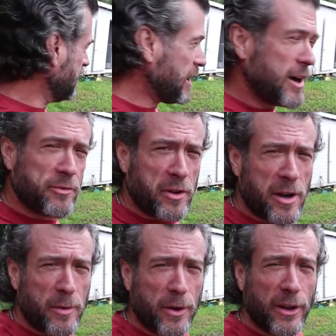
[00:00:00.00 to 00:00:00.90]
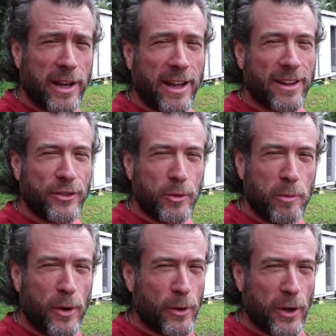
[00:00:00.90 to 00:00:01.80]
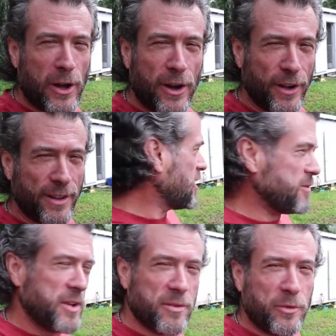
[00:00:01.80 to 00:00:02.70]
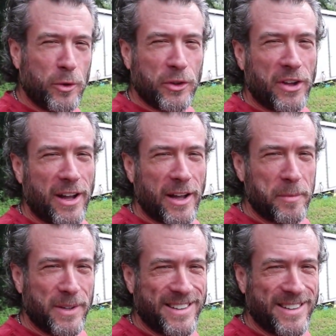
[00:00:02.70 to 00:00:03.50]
How often are we going to get to mow lawn? RVing full time.